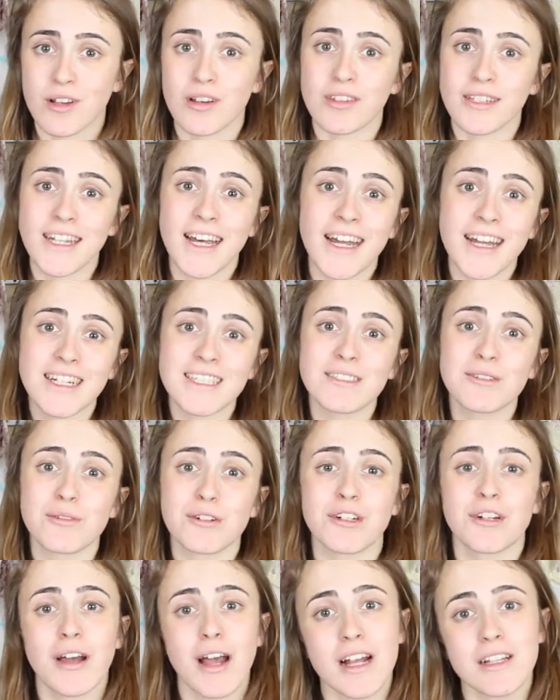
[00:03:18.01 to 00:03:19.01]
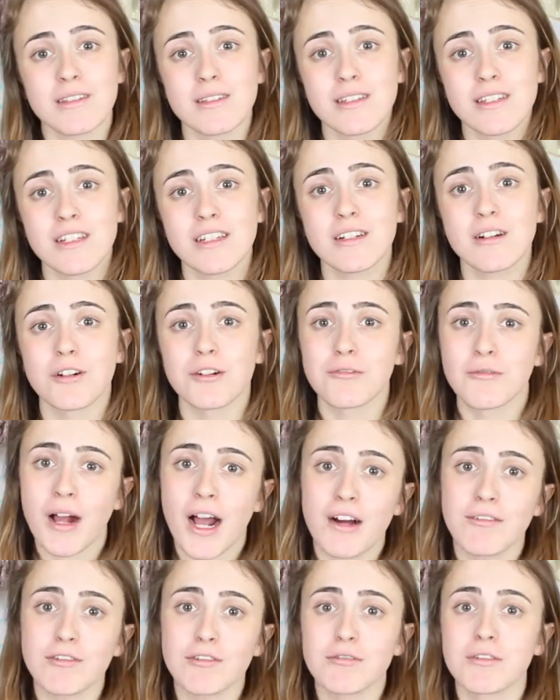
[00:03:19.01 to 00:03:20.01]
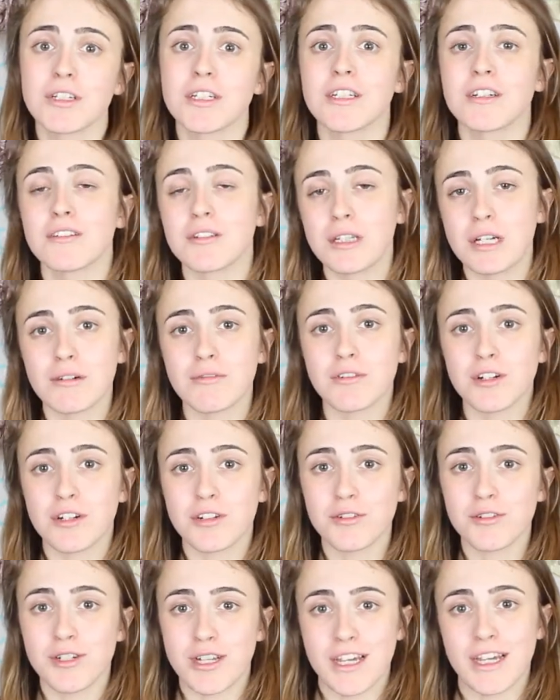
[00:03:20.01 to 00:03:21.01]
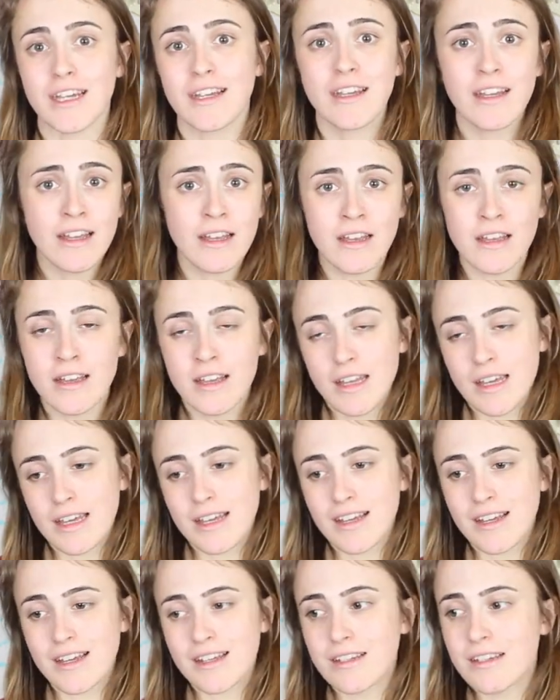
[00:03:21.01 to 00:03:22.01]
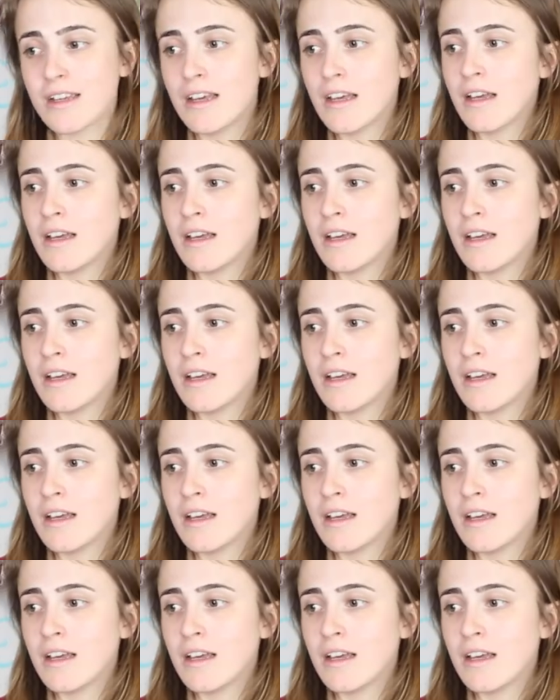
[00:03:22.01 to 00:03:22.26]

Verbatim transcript: online through Etsy or Ravelry or Love Crochet and